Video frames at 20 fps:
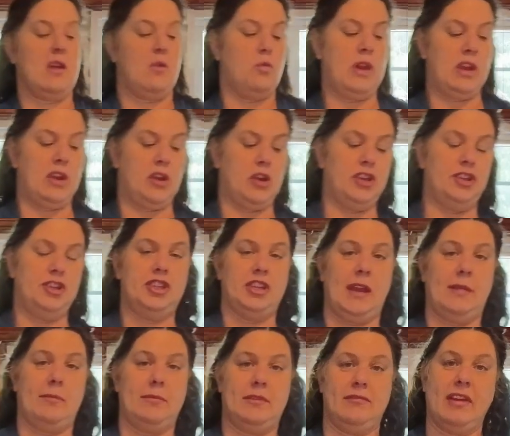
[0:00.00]
weird
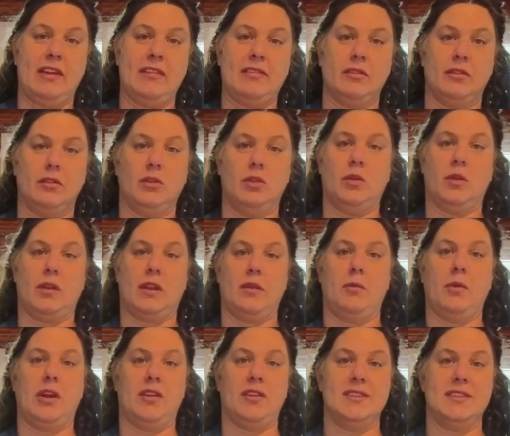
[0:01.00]
shaped vessel or a
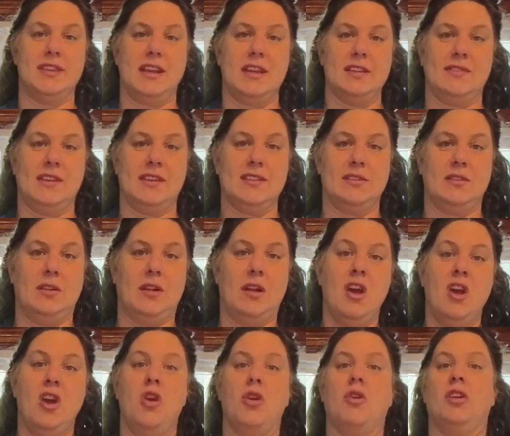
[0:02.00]
weird size vessel,
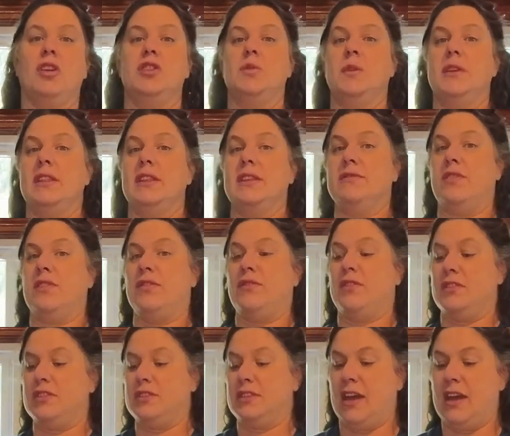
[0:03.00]
or are doing this for the
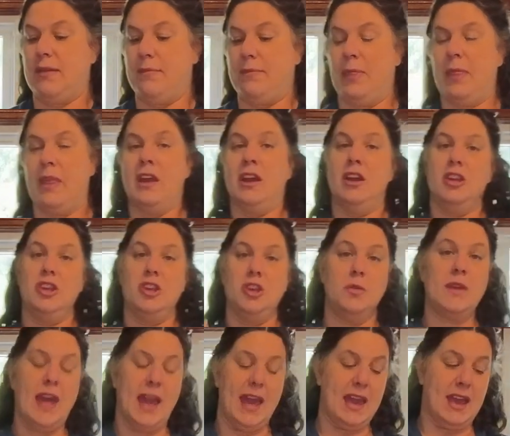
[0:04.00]
first time, you
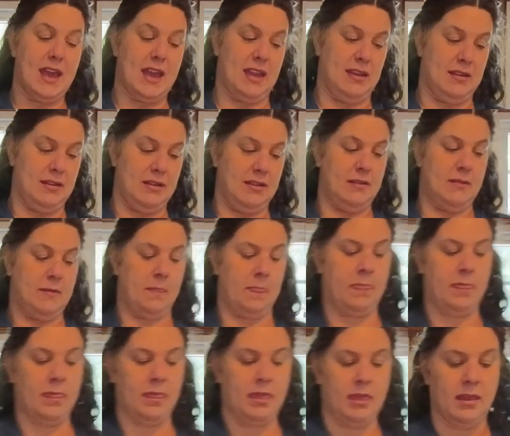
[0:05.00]
can,
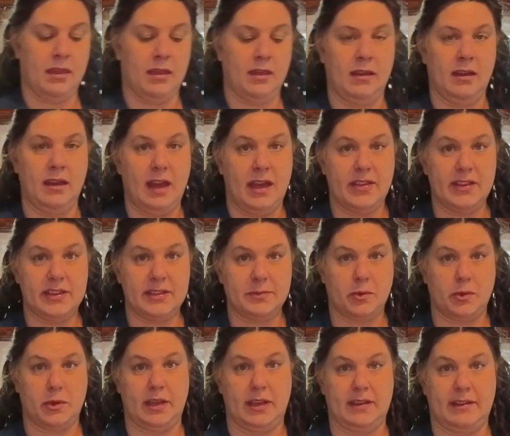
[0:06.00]
at this
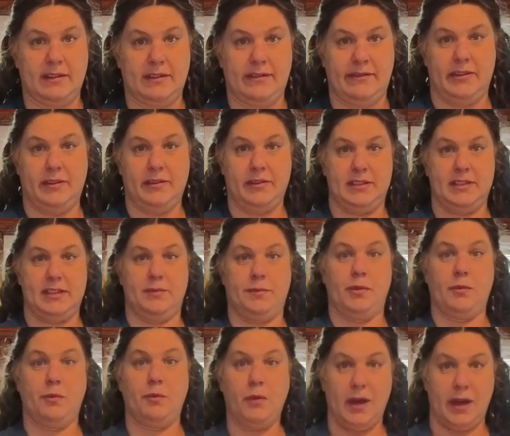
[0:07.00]
point, fill this up
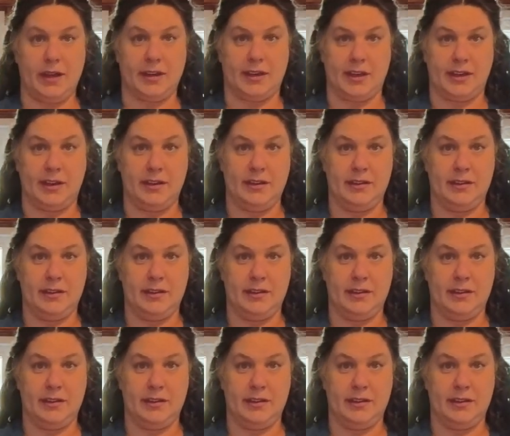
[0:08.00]
with water,